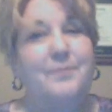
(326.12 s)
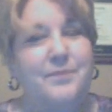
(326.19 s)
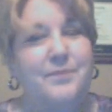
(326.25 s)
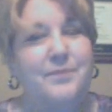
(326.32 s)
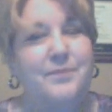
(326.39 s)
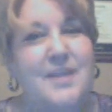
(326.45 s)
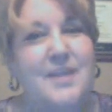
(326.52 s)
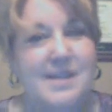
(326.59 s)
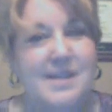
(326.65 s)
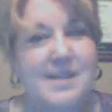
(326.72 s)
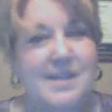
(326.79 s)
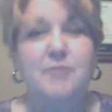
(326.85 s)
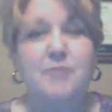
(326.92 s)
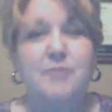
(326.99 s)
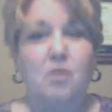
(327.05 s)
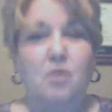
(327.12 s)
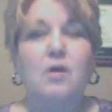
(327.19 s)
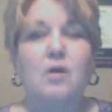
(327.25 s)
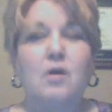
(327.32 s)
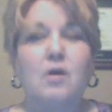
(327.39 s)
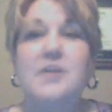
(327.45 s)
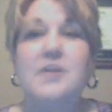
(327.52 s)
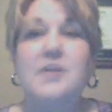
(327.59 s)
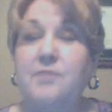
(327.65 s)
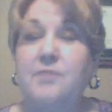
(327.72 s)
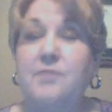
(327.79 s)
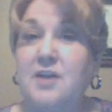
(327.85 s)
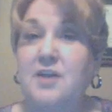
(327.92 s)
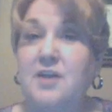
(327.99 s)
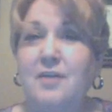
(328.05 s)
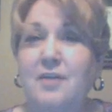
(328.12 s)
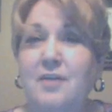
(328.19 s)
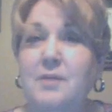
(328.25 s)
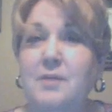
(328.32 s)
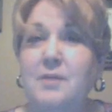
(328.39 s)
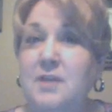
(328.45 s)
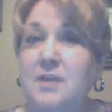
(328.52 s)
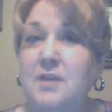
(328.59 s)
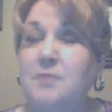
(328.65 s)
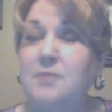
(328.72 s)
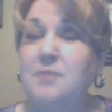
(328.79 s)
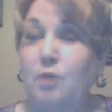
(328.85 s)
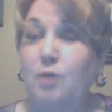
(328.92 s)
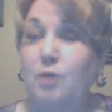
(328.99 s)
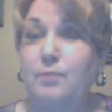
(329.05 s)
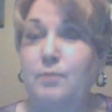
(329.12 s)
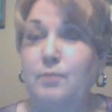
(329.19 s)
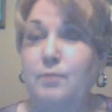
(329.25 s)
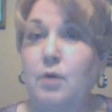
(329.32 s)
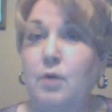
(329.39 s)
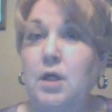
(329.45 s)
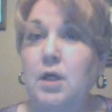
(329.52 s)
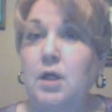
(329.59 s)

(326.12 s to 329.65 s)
The exams are, except for the diagram exams, open book,